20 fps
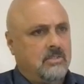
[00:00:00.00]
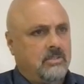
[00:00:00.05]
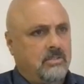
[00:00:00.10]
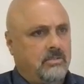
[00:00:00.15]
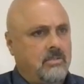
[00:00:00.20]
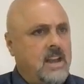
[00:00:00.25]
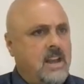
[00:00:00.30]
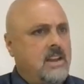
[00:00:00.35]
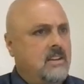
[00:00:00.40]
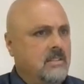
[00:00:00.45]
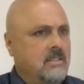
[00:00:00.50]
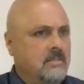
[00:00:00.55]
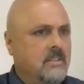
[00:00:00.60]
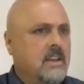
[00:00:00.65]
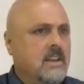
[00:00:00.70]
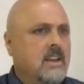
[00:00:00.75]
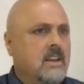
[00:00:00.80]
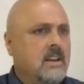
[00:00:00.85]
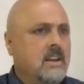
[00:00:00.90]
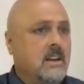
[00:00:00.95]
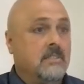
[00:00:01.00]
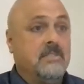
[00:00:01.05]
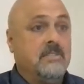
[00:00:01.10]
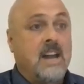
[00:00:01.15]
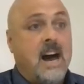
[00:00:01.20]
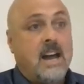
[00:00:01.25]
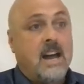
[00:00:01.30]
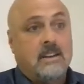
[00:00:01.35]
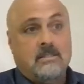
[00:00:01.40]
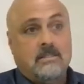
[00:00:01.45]
a threat of of
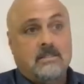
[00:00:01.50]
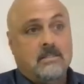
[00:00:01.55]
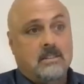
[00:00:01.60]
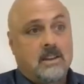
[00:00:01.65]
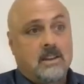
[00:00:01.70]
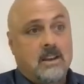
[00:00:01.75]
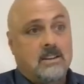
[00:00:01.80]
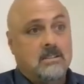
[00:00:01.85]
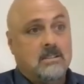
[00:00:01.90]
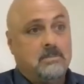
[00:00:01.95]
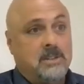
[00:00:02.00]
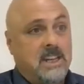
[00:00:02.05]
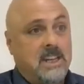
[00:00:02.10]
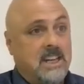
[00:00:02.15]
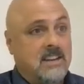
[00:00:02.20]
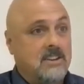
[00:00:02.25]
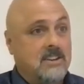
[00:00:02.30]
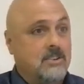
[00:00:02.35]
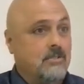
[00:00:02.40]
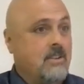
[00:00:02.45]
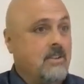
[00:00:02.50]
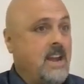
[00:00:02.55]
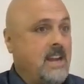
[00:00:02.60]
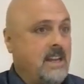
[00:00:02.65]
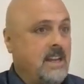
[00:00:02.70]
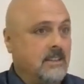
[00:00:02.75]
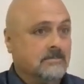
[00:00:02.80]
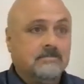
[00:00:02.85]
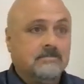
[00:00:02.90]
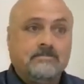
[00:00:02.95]
not uh, completing
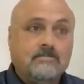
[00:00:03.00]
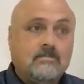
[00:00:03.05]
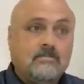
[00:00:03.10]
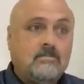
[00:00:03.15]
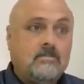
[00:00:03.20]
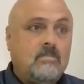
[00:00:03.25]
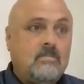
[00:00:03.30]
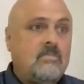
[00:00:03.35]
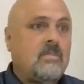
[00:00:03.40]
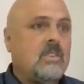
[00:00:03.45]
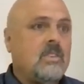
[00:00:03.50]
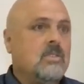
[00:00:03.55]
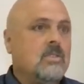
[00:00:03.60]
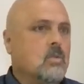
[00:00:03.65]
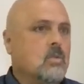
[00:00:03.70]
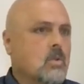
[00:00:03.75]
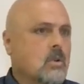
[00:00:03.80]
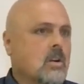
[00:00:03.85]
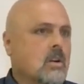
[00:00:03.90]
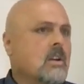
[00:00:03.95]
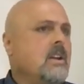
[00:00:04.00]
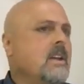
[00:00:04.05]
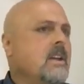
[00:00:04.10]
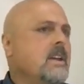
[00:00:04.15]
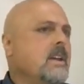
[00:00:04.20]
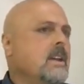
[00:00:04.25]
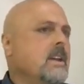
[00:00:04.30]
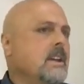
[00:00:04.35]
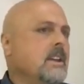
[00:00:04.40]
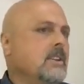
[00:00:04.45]
underwriting, or
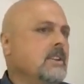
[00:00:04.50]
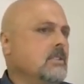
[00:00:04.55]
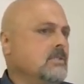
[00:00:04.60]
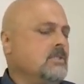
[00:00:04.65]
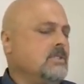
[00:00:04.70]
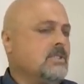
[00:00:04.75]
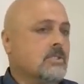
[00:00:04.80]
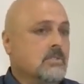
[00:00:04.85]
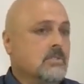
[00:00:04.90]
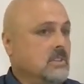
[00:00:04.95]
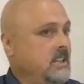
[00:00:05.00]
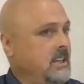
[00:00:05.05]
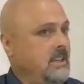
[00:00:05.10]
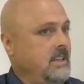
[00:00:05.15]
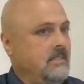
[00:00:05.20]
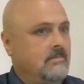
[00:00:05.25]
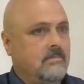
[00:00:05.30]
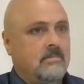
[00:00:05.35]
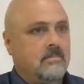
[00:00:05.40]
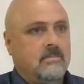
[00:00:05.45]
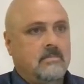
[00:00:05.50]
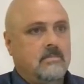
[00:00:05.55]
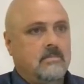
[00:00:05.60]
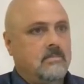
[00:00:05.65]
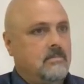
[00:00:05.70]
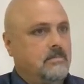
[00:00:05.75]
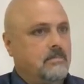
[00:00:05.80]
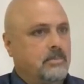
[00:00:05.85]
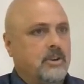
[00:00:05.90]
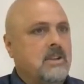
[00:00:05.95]
you know certainly
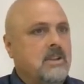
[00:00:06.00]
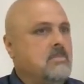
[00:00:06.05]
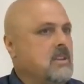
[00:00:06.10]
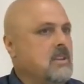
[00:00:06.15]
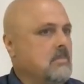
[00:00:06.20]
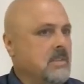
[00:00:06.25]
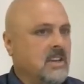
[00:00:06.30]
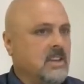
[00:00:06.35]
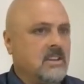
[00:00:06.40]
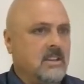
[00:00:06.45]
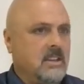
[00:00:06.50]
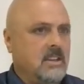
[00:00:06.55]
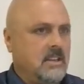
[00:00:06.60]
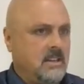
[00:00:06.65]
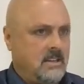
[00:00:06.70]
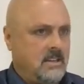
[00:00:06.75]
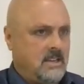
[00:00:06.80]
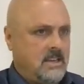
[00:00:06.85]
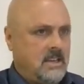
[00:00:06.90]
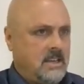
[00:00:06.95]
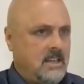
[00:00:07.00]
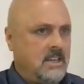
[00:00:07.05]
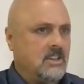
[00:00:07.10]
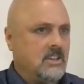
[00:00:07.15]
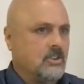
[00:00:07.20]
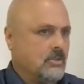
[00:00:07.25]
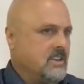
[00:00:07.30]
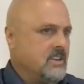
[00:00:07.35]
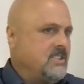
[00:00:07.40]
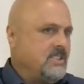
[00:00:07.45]
premium in, in
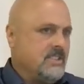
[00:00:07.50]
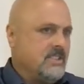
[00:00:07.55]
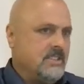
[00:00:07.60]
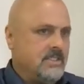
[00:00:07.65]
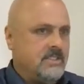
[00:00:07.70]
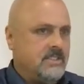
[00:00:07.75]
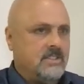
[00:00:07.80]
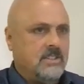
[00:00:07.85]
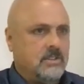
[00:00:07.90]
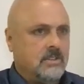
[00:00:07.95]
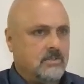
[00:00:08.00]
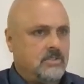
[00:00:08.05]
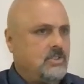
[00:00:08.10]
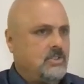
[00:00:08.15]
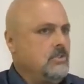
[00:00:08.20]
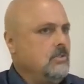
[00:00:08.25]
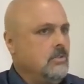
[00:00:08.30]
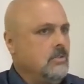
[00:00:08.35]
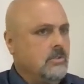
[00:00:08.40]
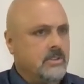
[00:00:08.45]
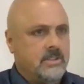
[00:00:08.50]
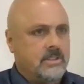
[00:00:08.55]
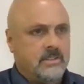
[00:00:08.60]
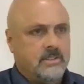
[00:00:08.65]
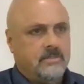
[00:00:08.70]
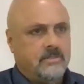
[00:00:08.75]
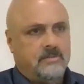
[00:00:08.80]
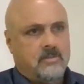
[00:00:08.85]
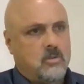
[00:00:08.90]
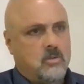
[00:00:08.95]
increases you know two
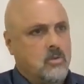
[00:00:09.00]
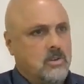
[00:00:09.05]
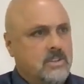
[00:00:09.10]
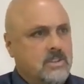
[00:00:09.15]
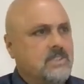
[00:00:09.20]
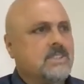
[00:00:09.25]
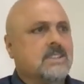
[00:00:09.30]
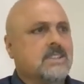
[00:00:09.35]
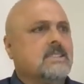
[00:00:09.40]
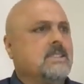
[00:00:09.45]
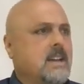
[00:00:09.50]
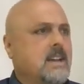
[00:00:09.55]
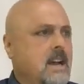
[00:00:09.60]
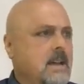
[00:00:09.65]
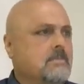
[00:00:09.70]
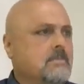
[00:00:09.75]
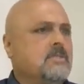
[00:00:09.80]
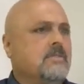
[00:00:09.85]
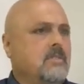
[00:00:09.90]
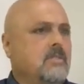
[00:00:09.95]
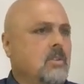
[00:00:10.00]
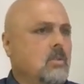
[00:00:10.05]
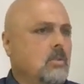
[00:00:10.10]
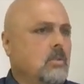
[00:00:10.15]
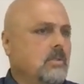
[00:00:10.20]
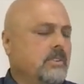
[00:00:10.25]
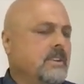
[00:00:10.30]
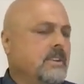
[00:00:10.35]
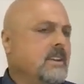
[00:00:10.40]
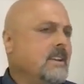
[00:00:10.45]
to four to six times
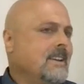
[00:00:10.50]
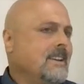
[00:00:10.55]
fold and